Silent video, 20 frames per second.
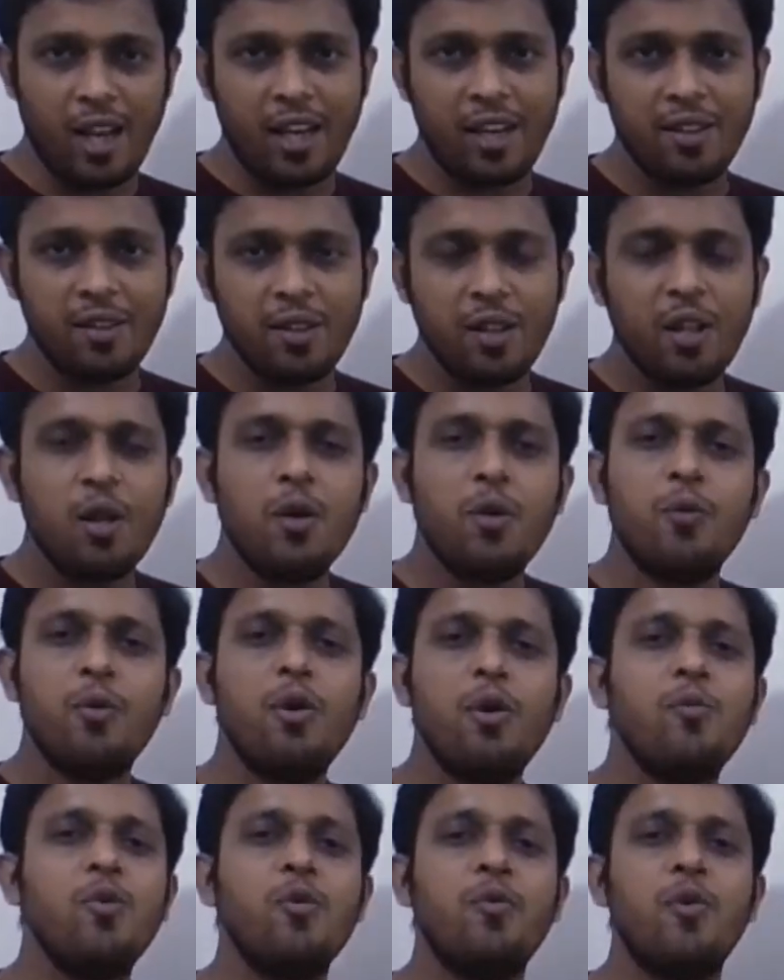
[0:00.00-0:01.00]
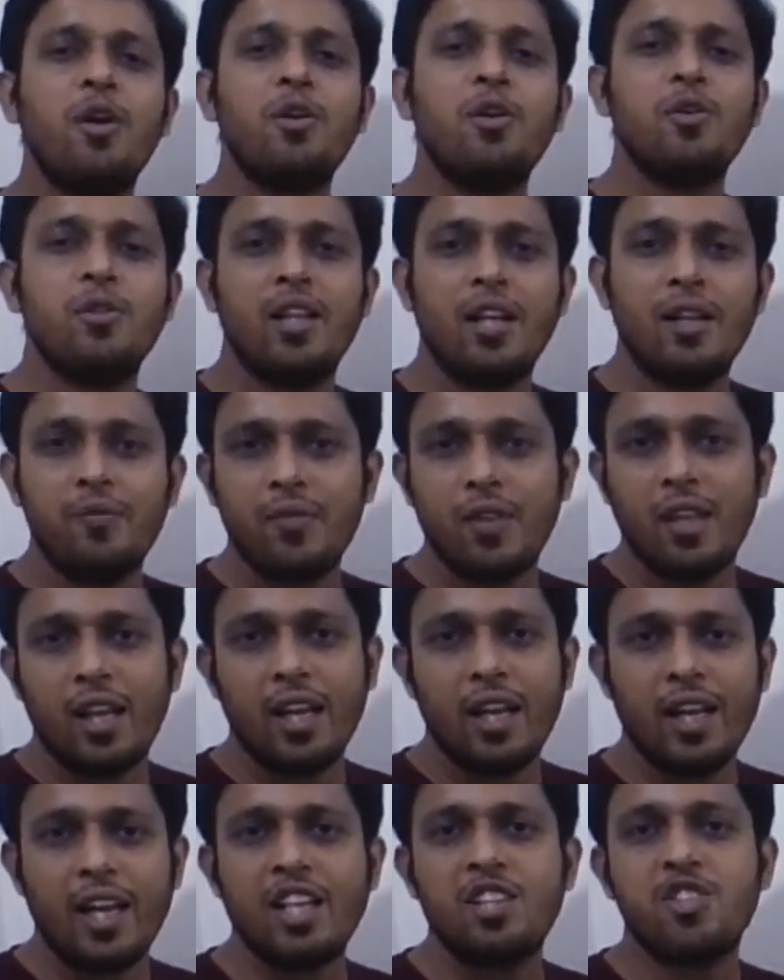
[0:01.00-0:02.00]
right? We'll move on to the
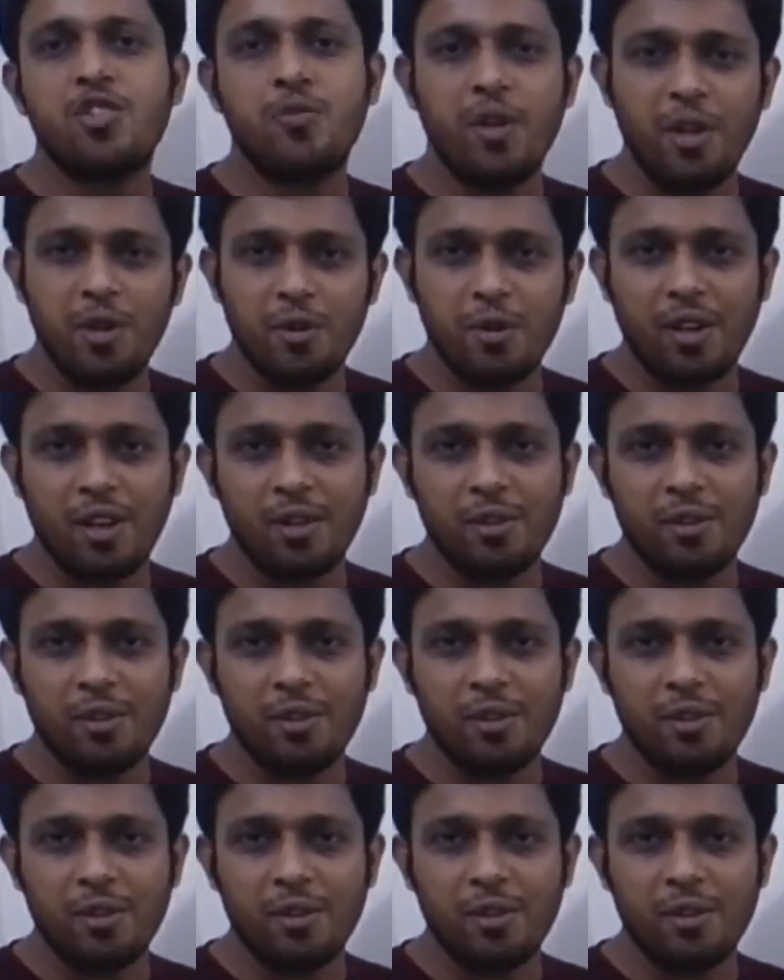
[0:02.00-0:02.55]
next video now.